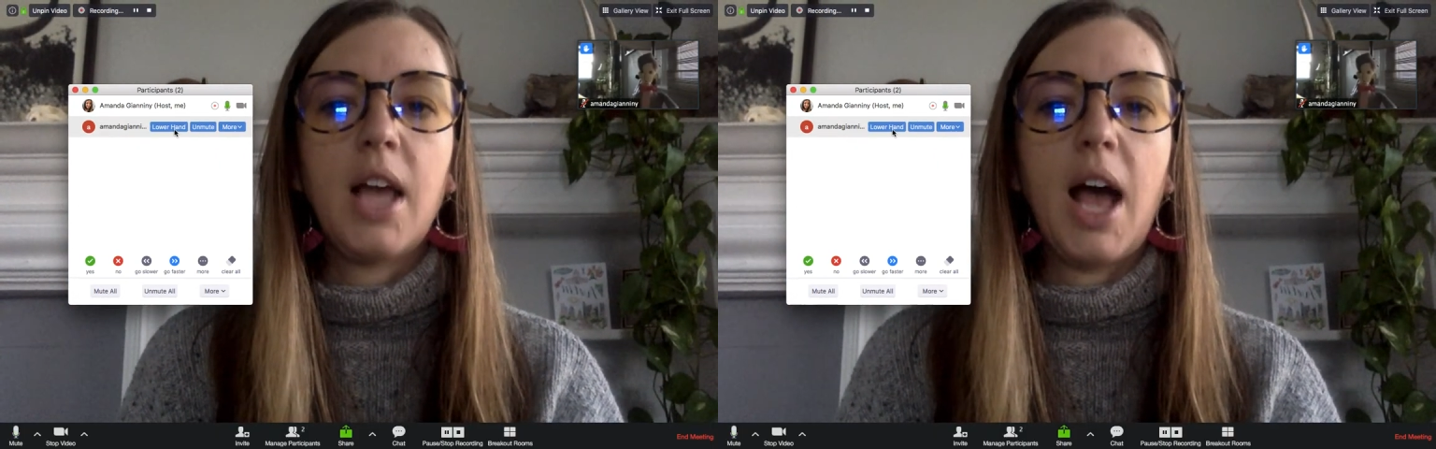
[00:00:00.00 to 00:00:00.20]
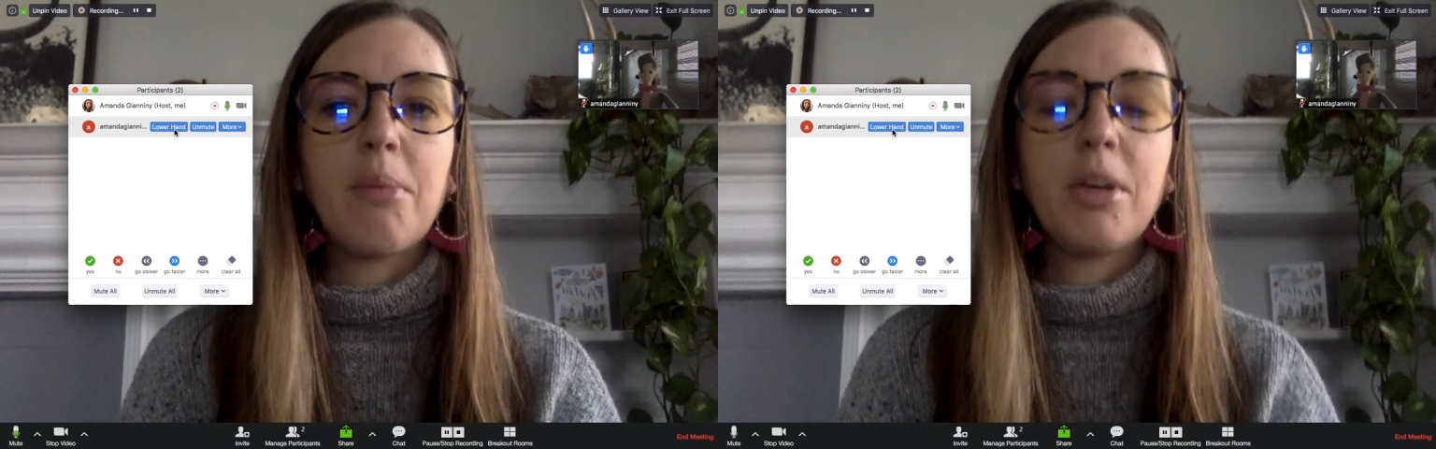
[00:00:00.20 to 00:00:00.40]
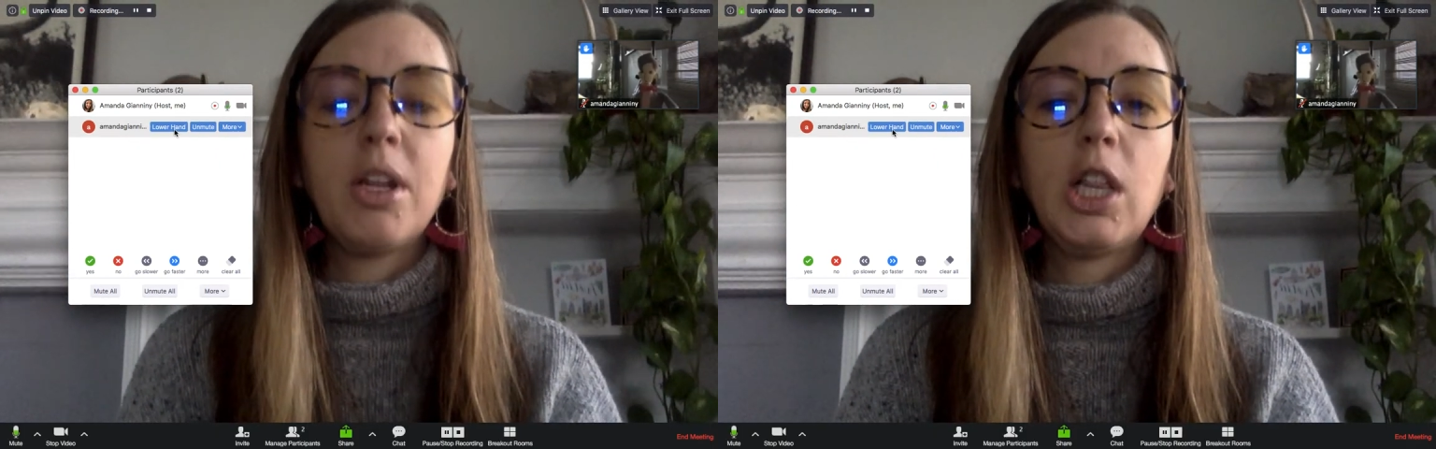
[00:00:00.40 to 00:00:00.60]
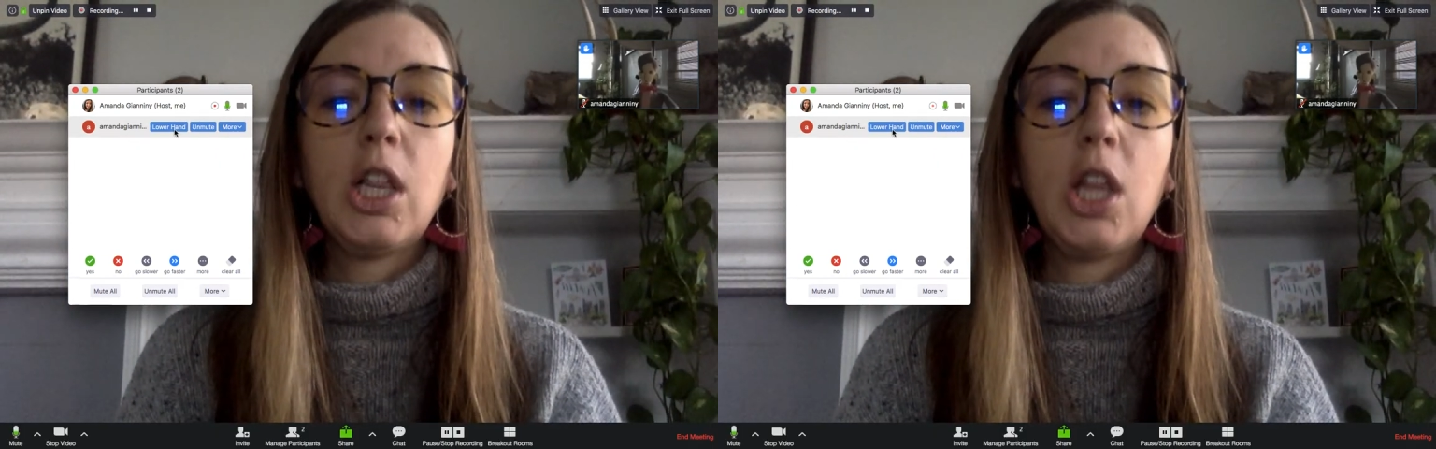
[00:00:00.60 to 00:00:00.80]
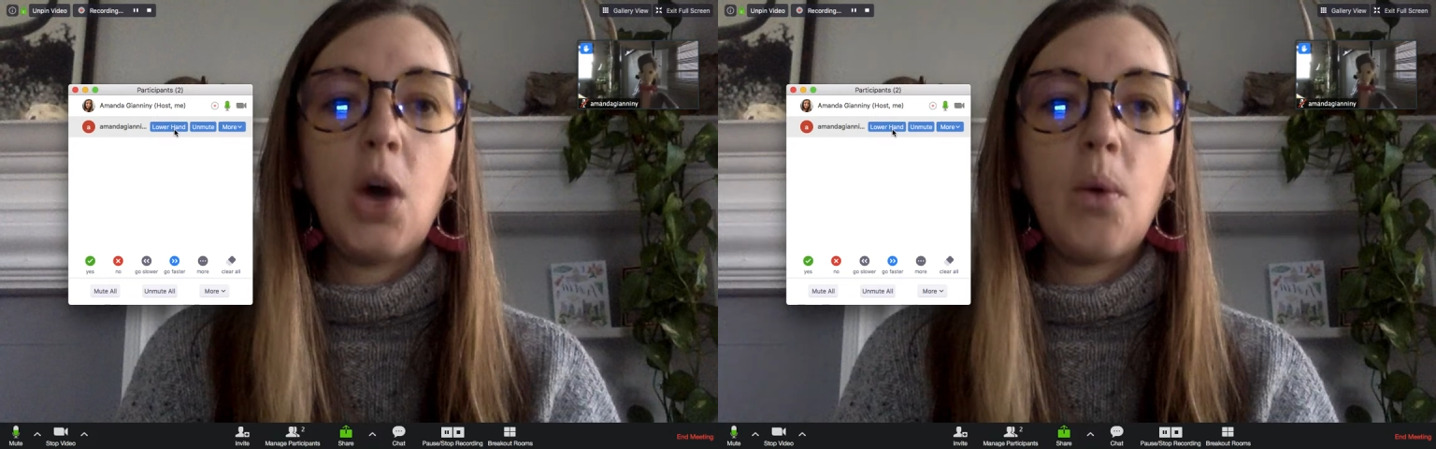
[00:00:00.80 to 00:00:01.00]
I'm going to
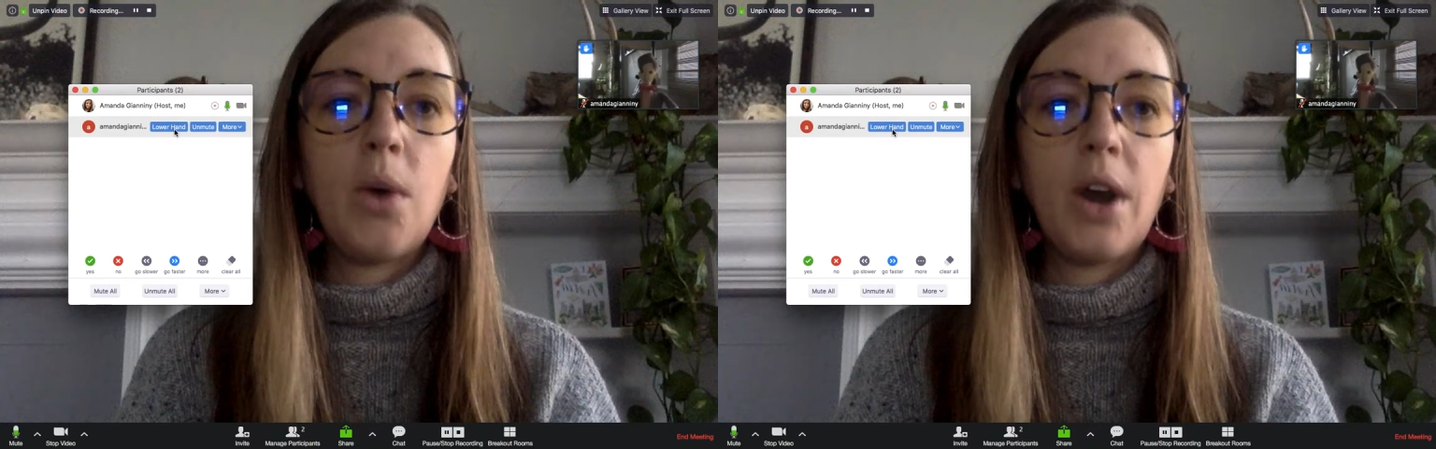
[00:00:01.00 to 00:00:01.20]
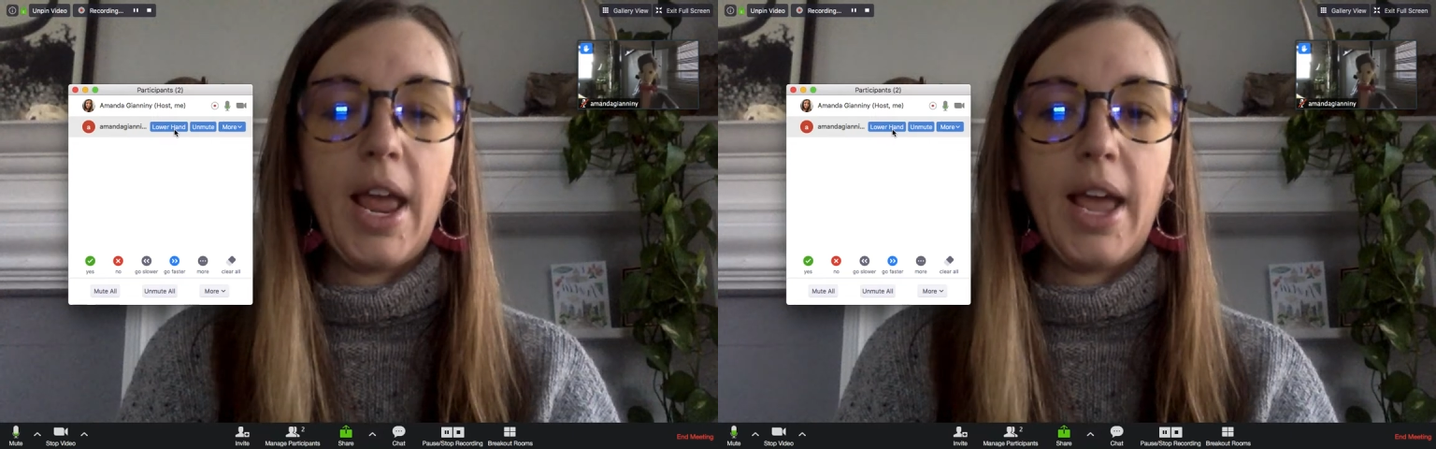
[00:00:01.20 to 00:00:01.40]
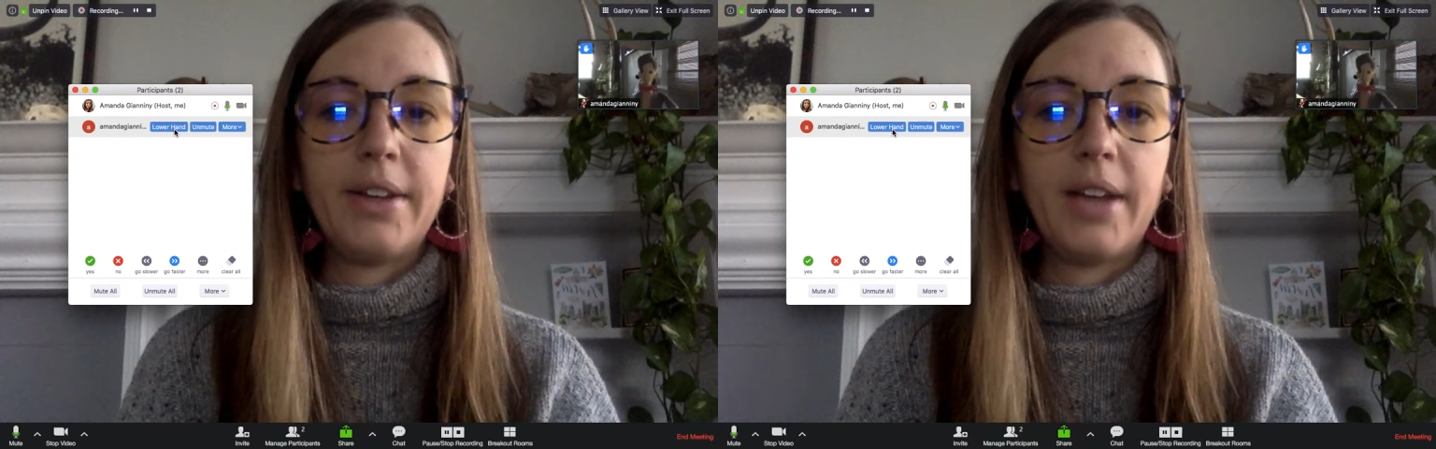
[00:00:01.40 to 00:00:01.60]
lower hand.